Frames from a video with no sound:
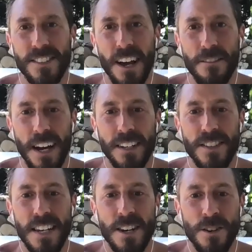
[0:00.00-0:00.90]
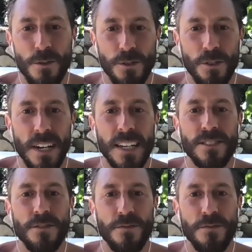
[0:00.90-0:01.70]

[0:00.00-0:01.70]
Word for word: stuff, guys, that nutrients